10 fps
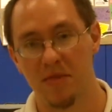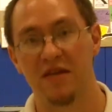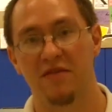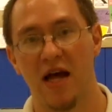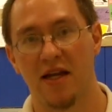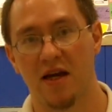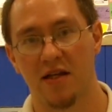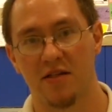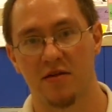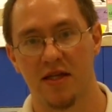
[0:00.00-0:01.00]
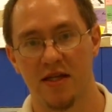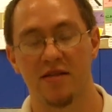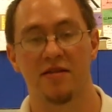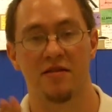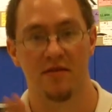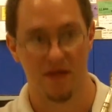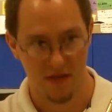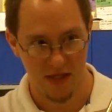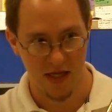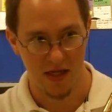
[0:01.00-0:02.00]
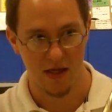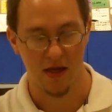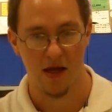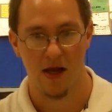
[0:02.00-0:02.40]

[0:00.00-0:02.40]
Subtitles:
B-flat concert is C.